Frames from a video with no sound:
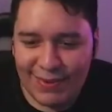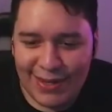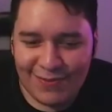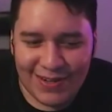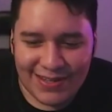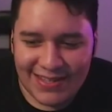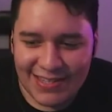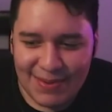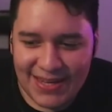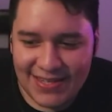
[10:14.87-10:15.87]
Man,
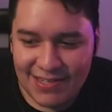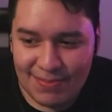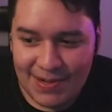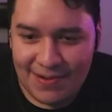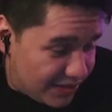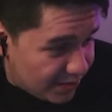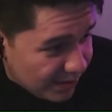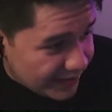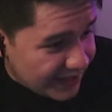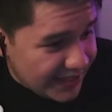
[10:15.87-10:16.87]
these matches, bro.
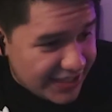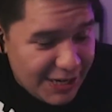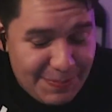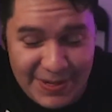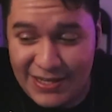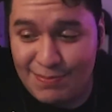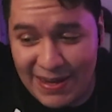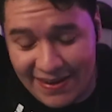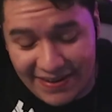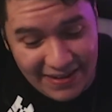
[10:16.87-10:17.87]
Do I think JP is
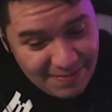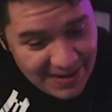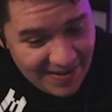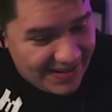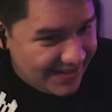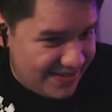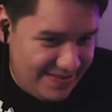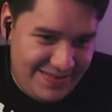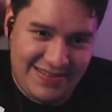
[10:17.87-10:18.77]
better than America?